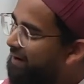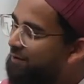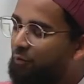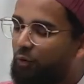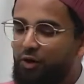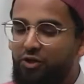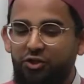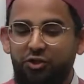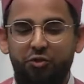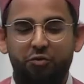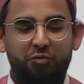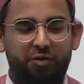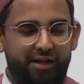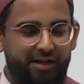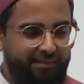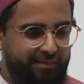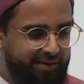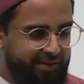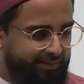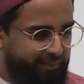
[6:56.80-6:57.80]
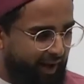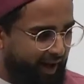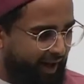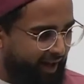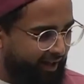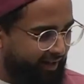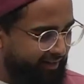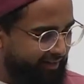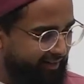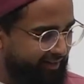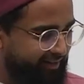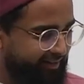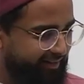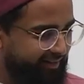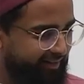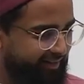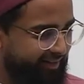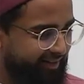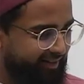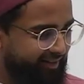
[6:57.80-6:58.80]
and what you deem is bad.
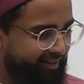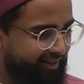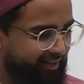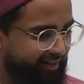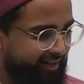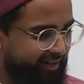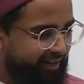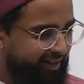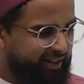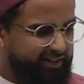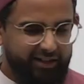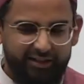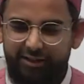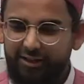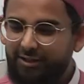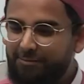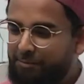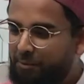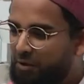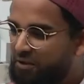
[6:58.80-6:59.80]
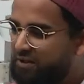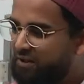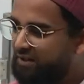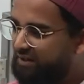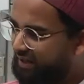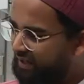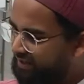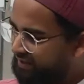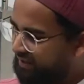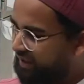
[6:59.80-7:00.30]
And that this person says